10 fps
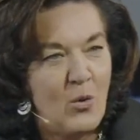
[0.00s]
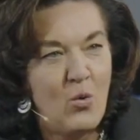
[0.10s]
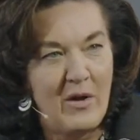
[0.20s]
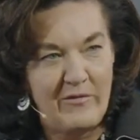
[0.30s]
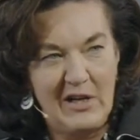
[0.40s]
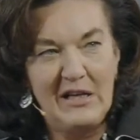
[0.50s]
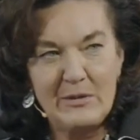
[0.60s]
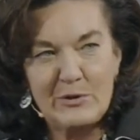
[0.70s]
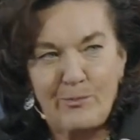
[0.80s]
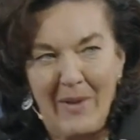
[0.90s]
who have
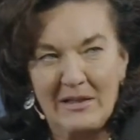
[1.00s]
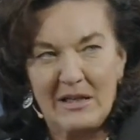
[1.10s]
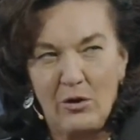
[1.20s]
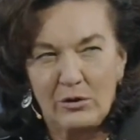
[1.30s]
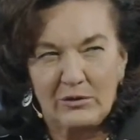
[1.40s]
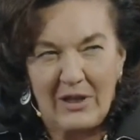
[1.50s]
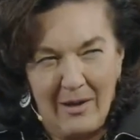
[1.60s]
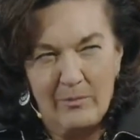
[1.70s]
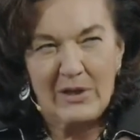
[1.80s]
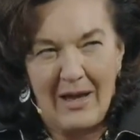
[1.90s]
really spent a lot of
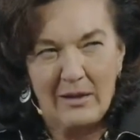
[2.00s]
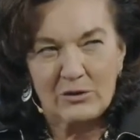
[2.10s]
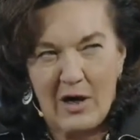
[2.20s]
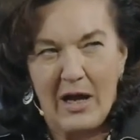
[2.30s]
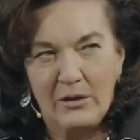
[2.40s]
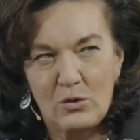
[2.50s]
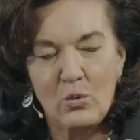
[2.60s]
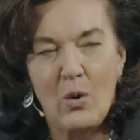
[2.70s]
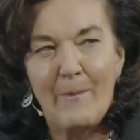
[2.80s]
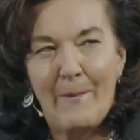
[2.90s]
time trying
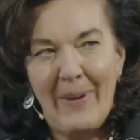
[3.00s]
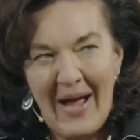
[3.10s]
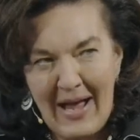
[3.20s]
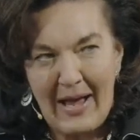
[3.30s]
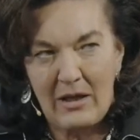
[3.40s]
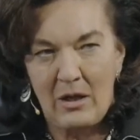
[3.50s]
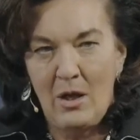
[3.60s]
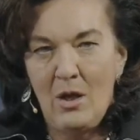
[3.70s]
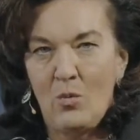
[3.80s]
to unpack